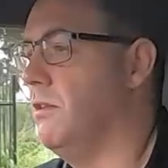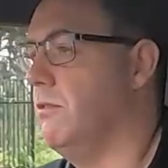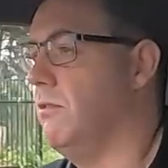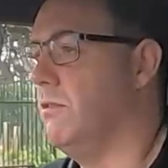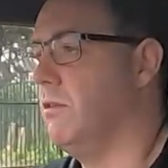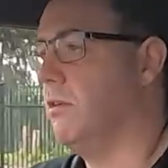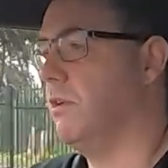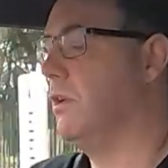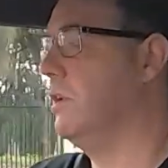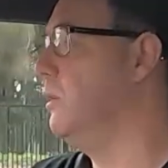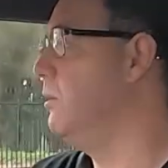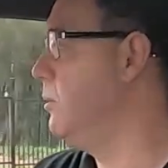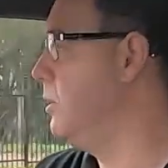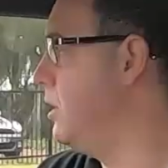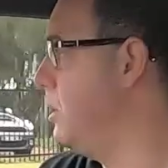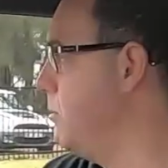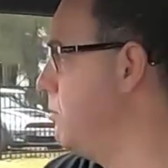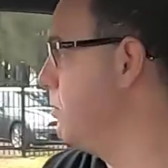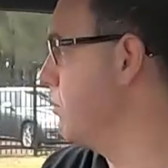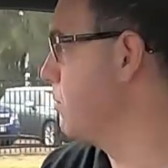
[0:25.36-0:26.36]
there's not a whole
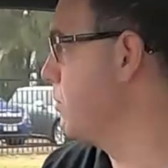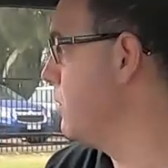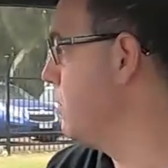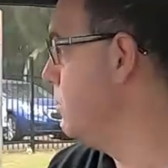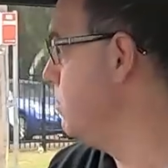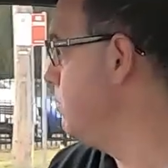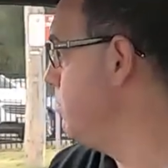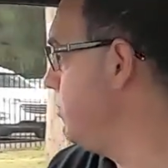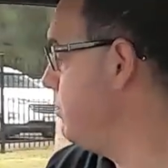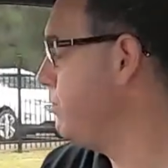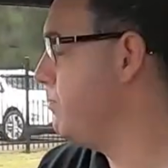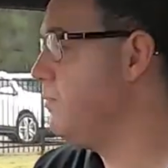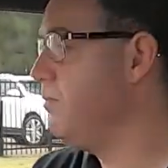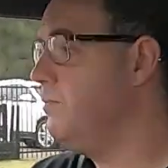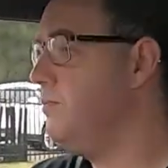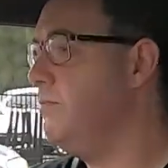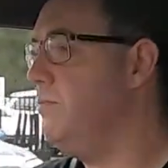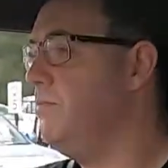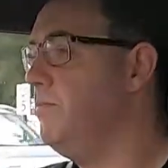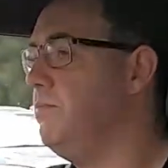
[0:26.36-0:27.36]
heap of
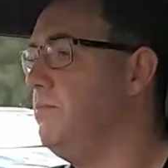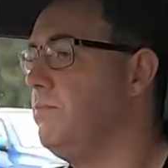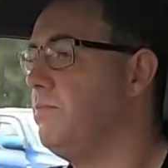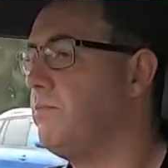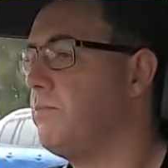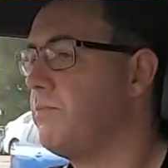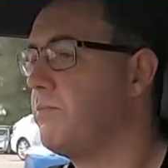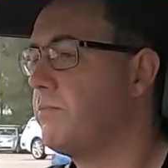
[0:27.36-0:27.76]
room.